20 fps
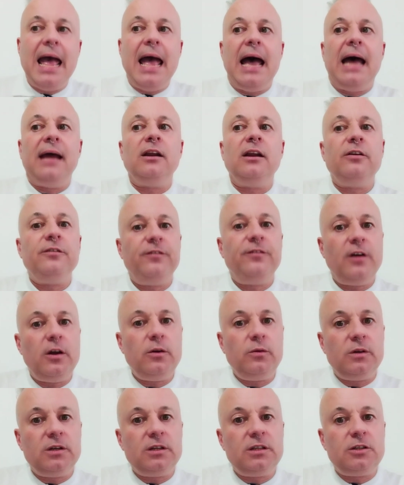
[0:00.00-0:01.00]
and I
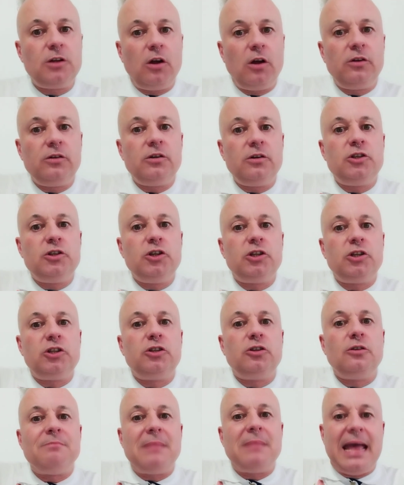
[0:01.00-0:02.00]
focused on just
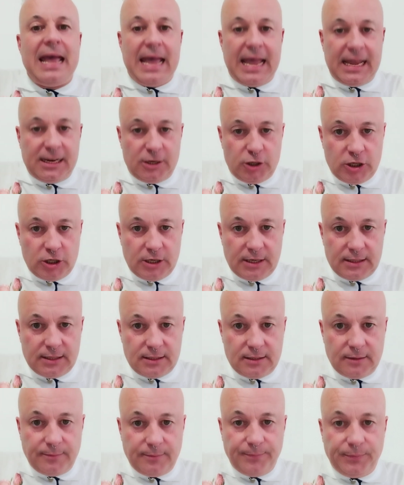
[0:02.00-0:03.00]
some
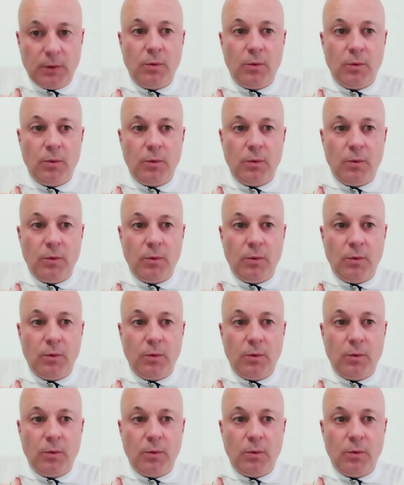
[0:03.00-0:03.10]
edges,